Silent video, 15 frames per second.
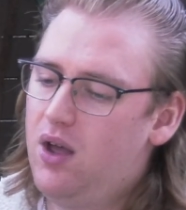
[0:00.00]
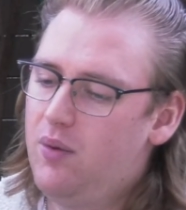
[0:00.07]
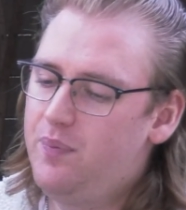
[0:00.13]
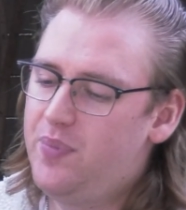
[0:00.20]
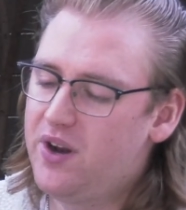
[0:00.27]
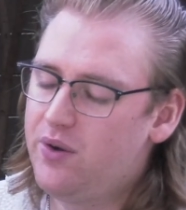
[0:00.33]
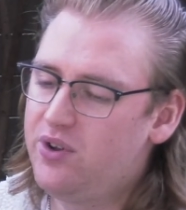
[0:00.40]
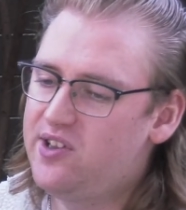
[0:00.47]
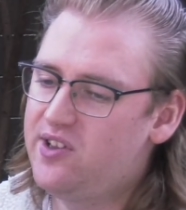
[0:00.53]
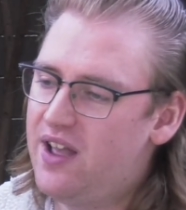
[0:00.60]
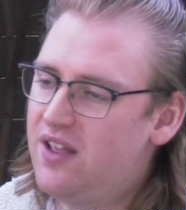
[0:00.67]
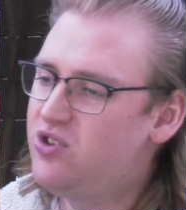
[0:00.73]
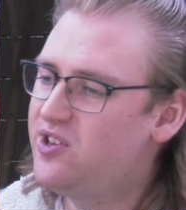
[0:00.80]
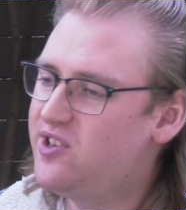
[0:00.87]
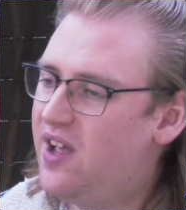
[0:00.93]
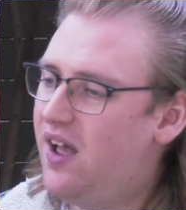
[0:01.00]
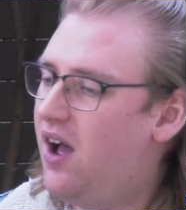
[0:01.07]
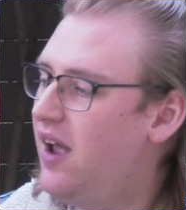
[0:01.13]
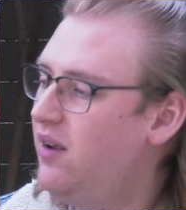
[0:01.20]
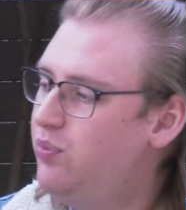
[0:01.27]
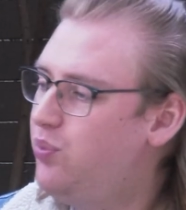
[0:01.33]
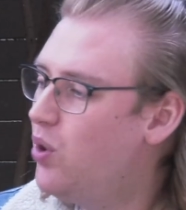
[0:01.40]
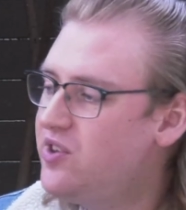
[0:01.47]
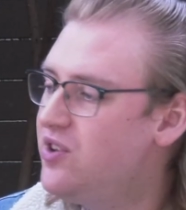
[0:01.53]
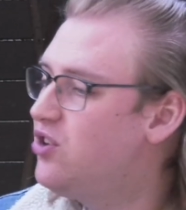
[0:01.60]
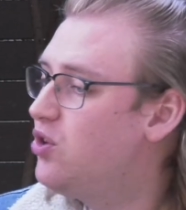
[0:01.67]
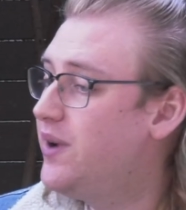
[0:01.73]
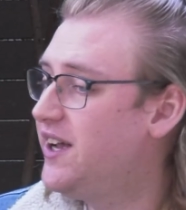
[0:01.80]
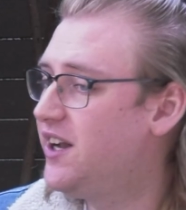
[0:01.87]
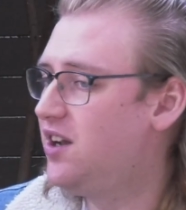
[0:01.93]
But it was just that I wasn't
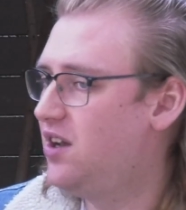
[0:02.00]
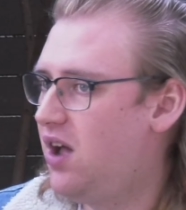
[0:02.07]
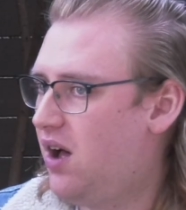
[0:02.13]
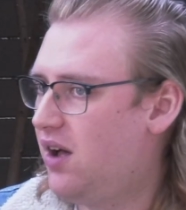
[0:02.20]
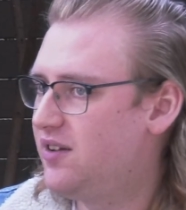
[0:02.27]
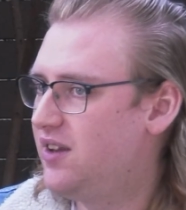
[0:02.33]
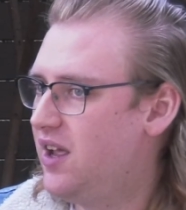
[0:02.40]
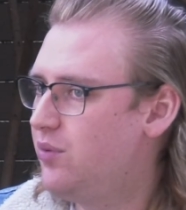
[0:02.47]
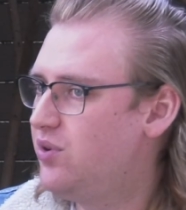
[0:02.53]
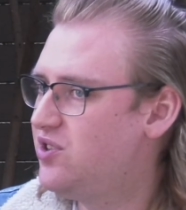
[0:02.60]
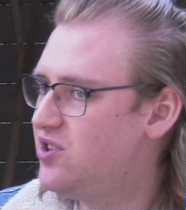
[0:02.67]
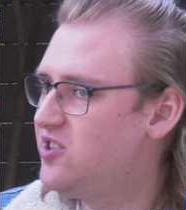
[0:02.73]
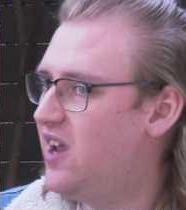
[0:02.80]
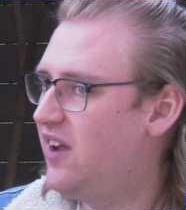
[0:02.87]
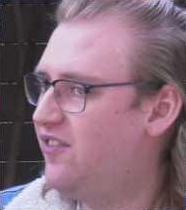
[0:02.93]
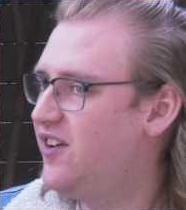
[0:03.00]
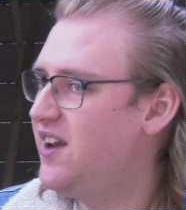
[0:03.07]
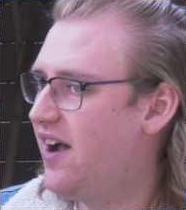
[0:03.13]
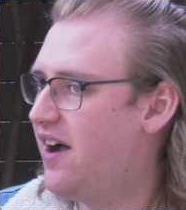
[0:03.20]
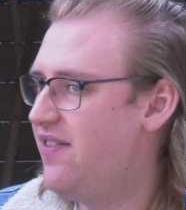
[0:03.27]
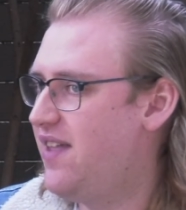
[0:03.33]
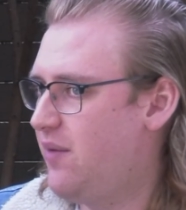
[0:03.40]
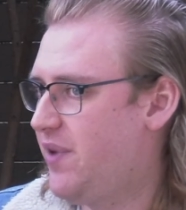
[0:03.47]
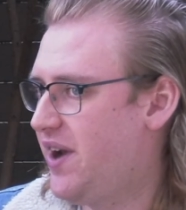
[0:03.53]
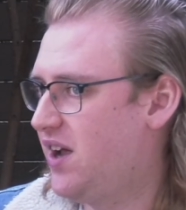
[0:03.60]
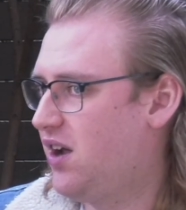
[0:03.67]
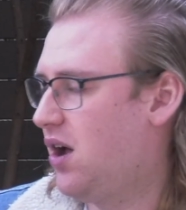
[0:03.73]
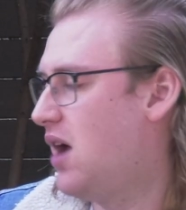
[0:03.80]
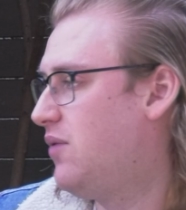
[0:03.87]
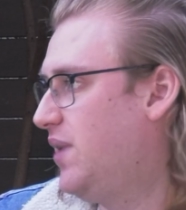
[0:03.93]
doing it a lot. It was just every now and then when I
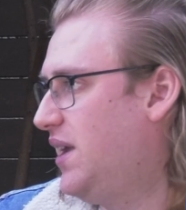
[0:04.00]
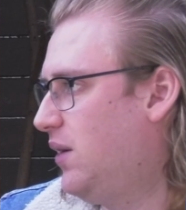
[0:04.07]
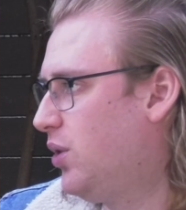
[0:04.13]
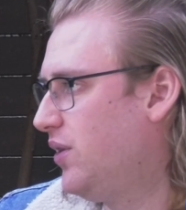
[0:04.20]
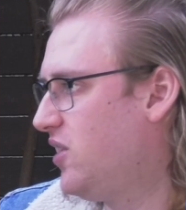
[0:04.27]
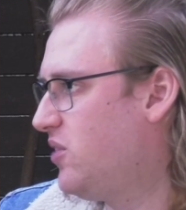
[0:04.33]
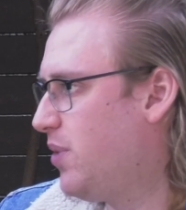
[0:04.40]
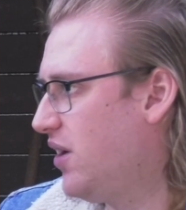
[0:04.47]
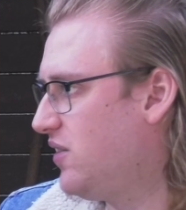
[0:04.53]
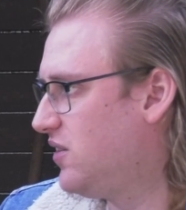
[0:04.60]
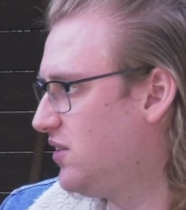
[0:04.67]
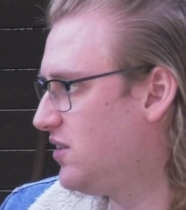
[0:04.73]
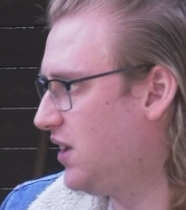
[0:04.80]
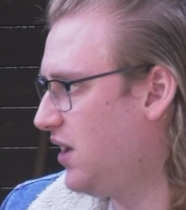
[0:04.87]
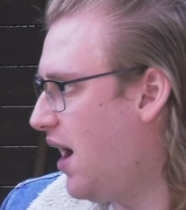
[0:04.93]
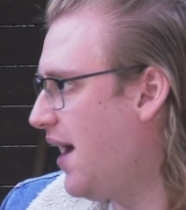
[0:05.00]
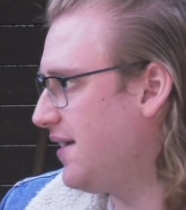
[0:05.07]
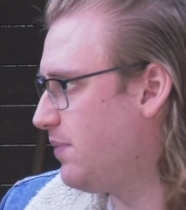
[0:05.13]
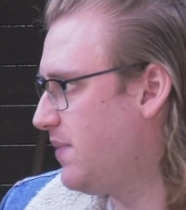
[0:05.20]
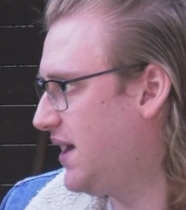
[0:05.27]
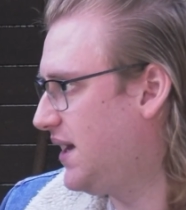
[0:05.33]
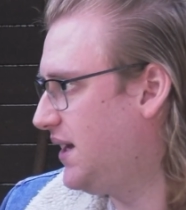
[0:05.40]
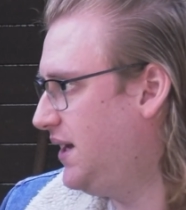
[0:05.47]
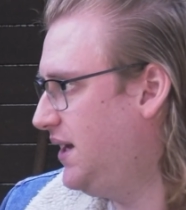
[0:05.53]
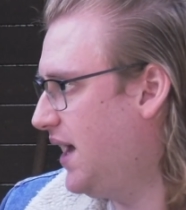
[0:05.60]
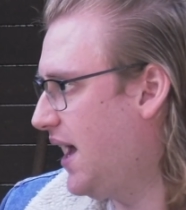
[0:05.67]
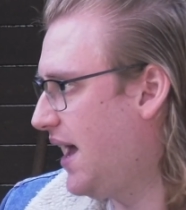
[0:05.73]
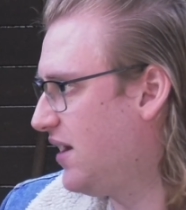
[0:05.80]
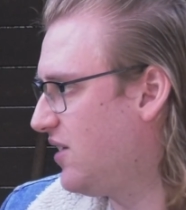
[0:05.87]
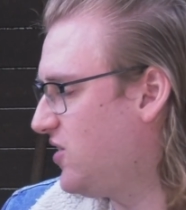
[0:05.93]
go, I really want this person to like me,
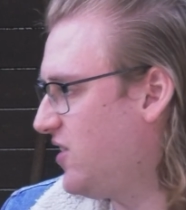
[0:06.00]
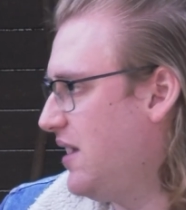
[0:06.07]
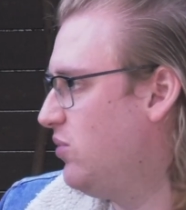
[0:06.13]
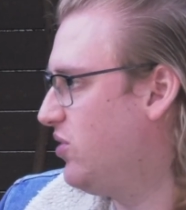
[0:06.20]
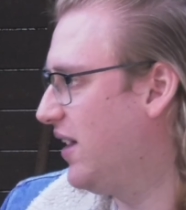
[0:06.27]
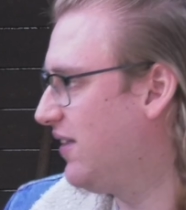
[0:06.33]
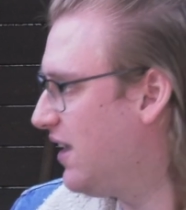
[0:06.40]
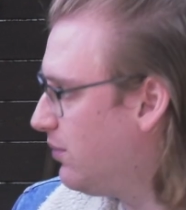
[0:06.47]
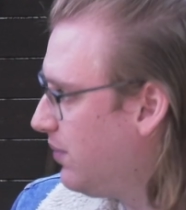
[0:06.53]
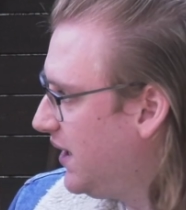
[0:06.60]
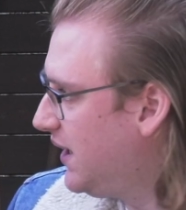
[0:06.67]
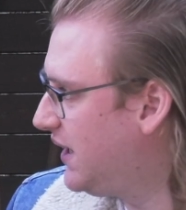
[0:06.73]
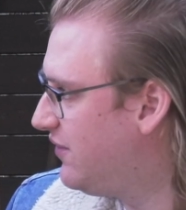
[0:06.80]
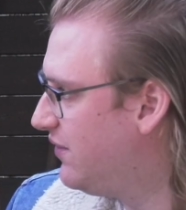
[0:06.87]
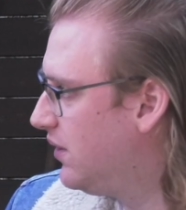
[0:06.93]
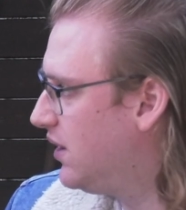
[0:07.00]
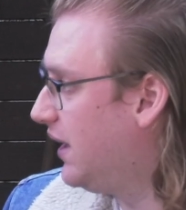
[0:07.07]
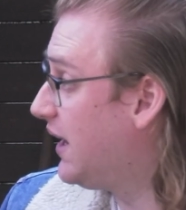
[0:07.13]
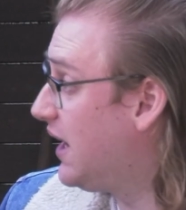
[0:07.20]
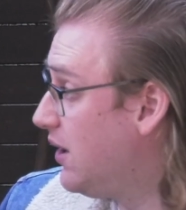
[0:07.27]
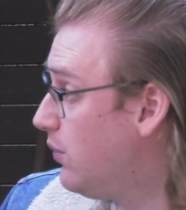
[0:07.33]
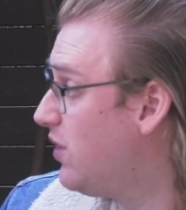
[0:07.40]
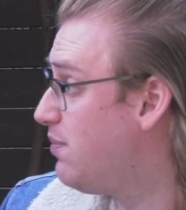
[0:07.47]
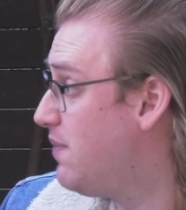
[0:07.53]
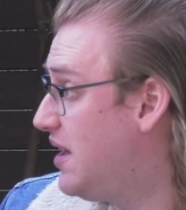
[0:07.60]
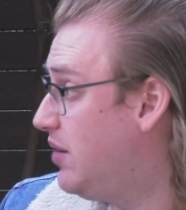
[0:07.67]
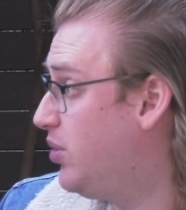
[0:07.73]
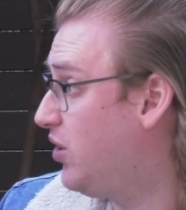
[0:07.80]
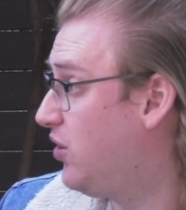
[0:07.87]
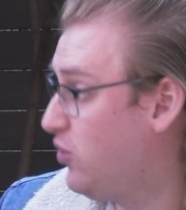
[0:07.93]
and it seems like they're really clicking with me
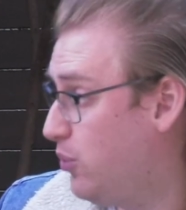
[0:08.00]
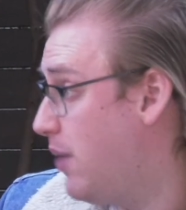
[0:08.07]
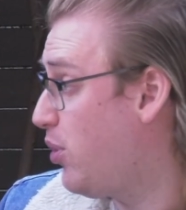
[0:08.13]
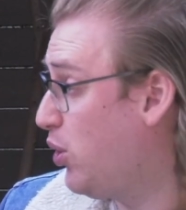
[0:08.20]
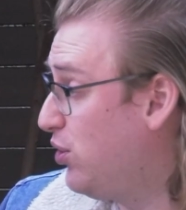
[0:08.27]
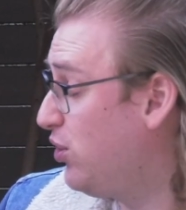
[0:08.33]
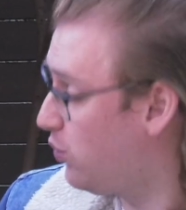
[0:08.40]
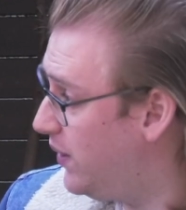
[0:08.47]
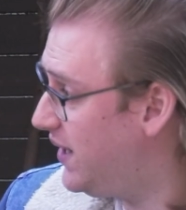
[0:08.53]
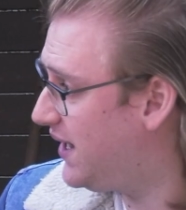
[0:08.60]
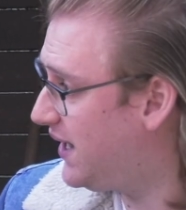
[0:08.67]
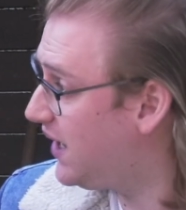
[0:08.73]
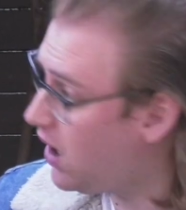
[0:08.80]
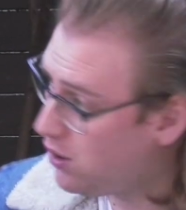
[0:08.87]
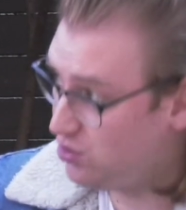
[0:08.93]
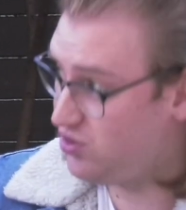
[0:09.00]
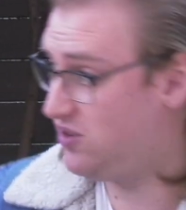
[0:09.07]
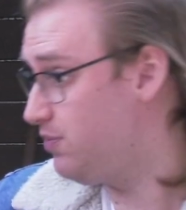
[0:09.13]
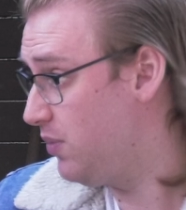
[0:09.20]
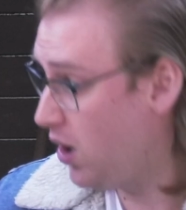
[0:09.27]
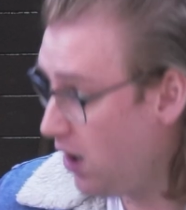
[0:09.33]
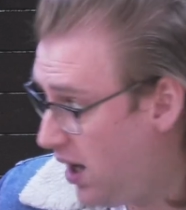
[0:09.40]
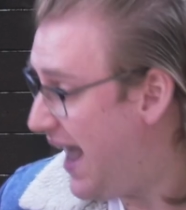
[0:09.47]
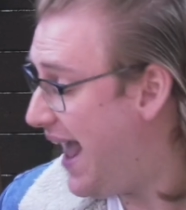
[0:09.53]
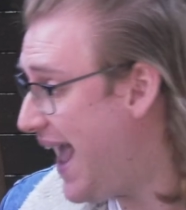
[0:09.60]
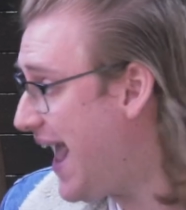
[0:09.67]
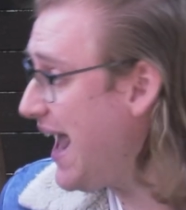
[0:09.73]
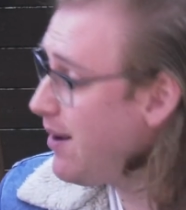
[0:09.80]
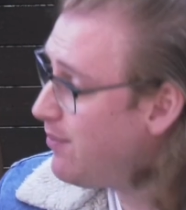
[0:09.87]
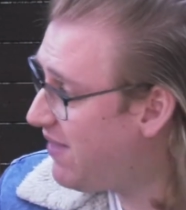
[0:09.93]
because we're both queer, I'll just
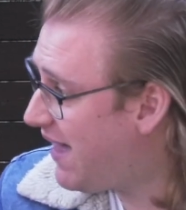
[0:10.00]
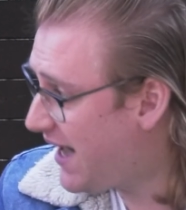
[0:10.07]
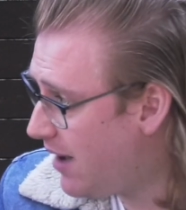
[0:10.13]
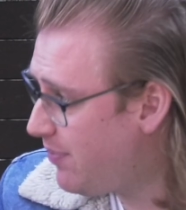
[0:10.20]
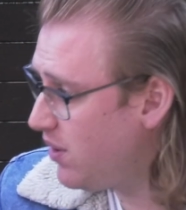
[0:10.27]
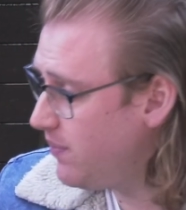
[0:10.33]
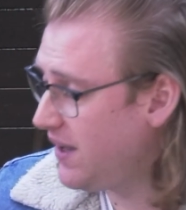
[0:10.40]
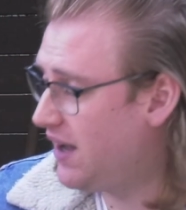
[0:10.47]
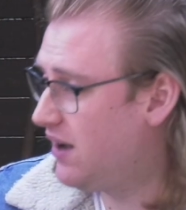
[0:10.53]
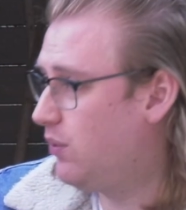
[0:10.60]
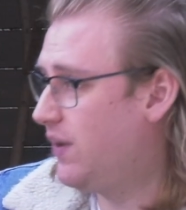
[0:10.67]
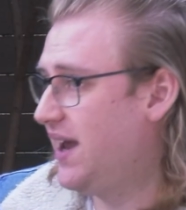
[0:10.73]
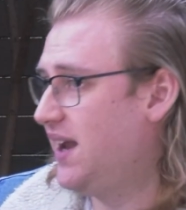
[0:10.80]
ham that up a bit. So